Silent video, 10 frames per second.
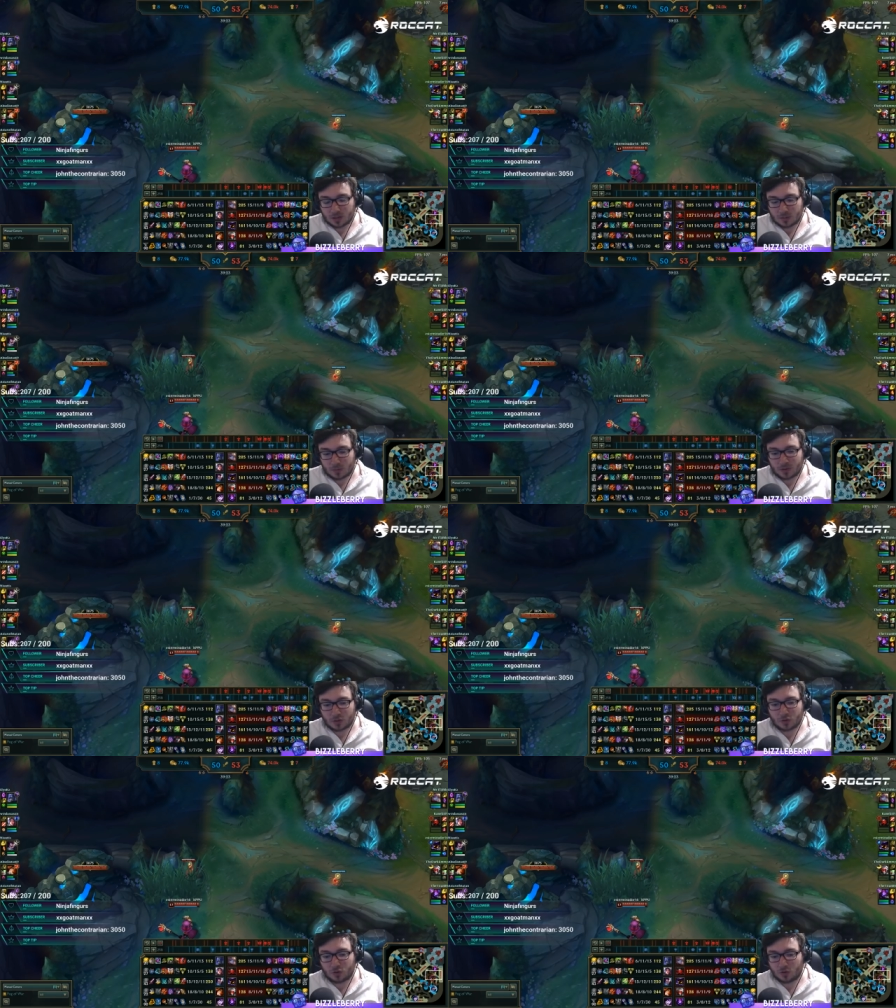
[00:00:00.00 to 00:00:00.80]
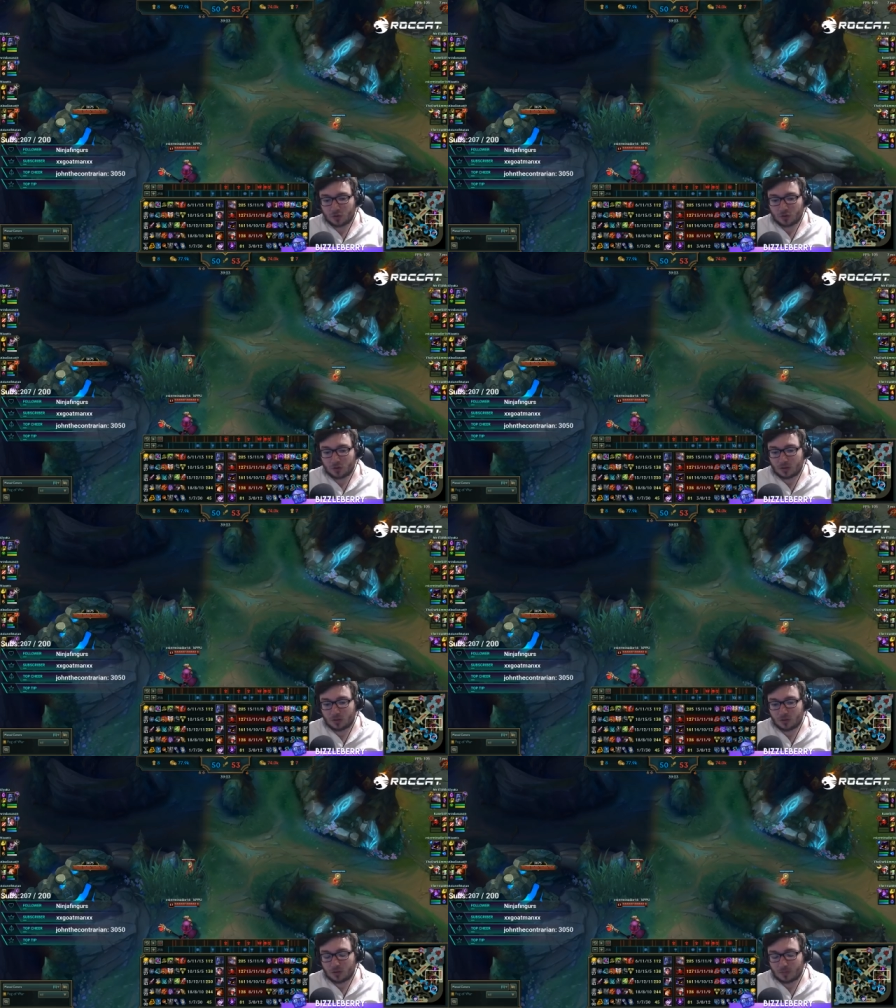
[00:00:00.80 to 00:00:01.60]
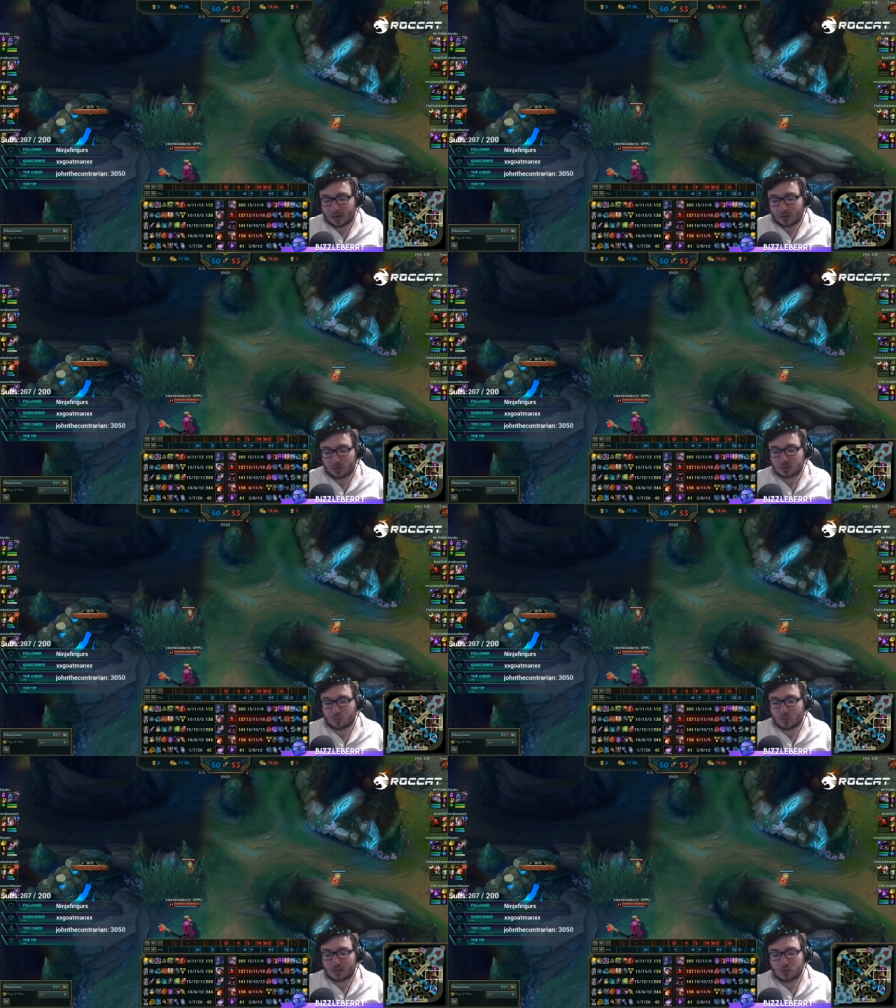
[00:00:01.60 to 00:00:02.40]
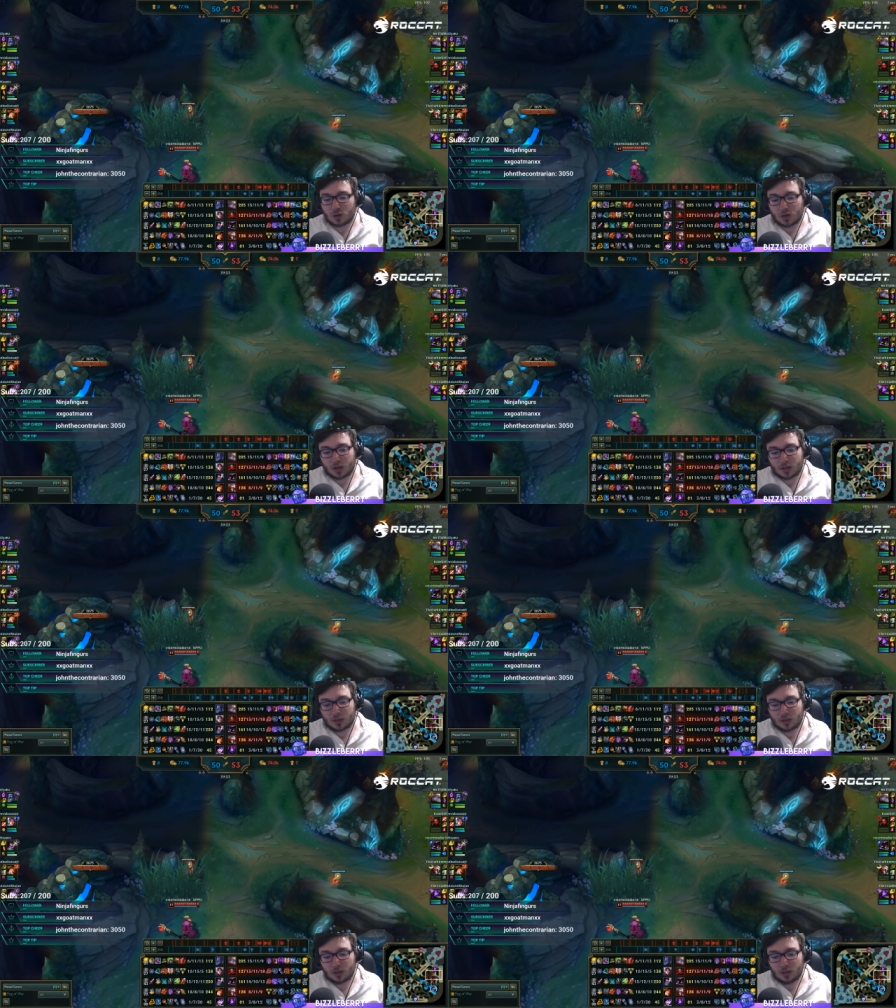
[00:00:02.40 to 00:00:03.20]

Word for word: I think your mana costs are way too high,